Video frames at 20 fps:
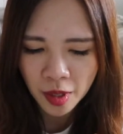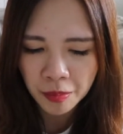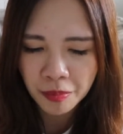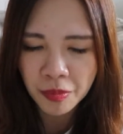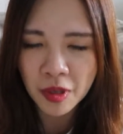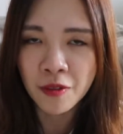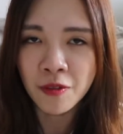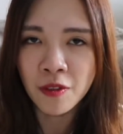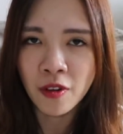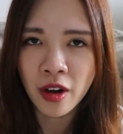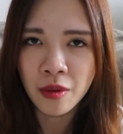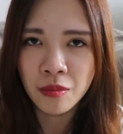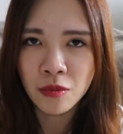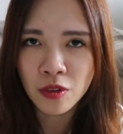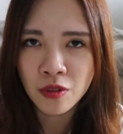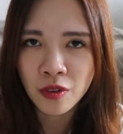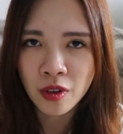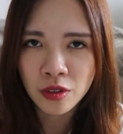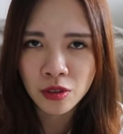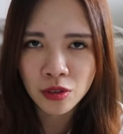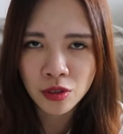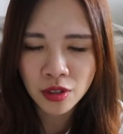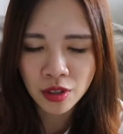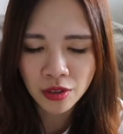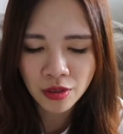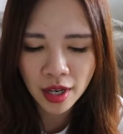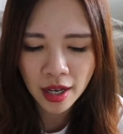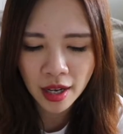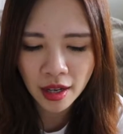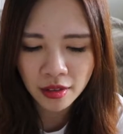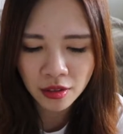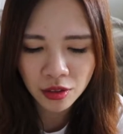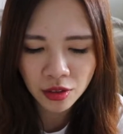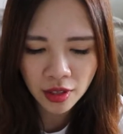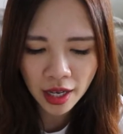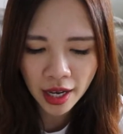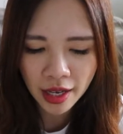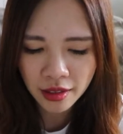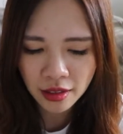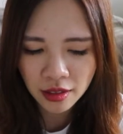before I move on to
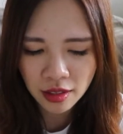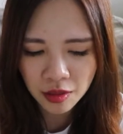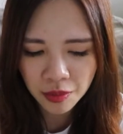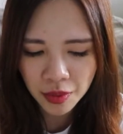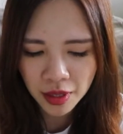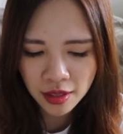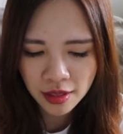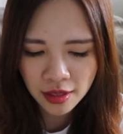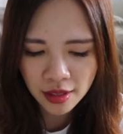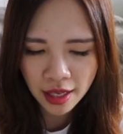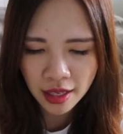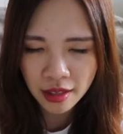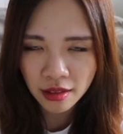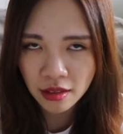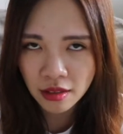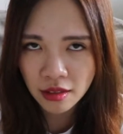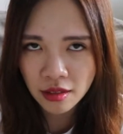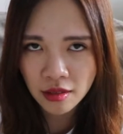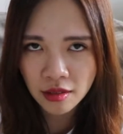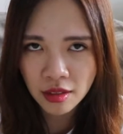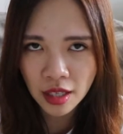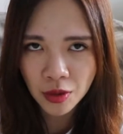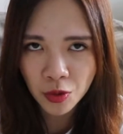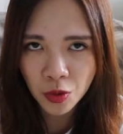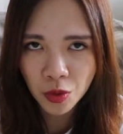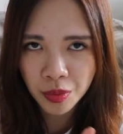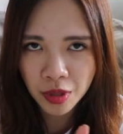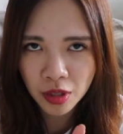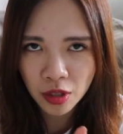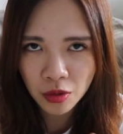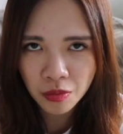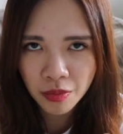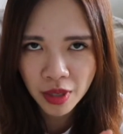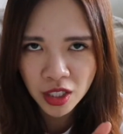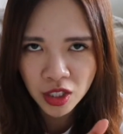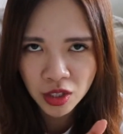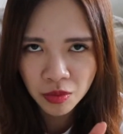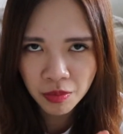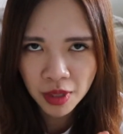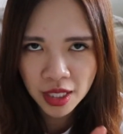the others, because then there will be no
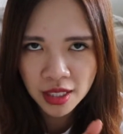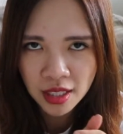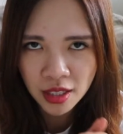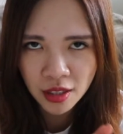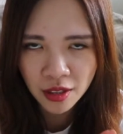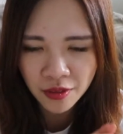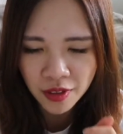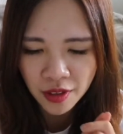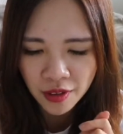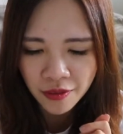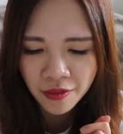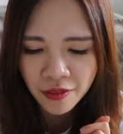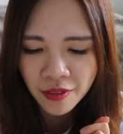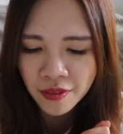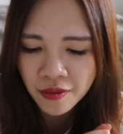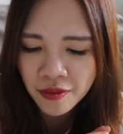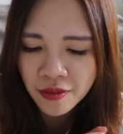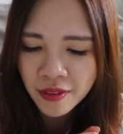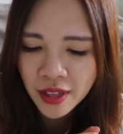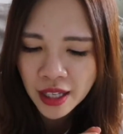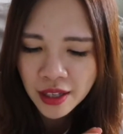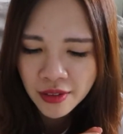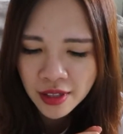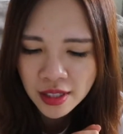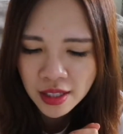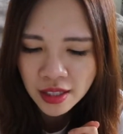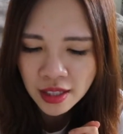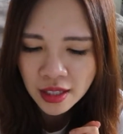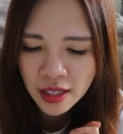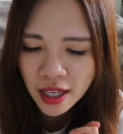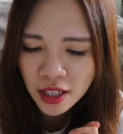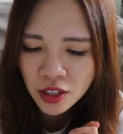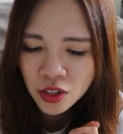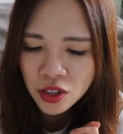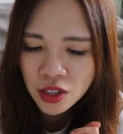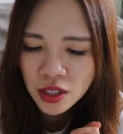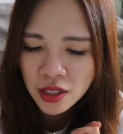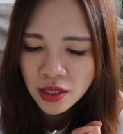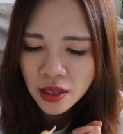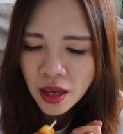mixing of the flavors and the
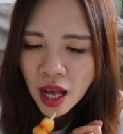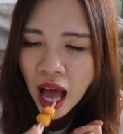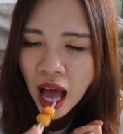texture.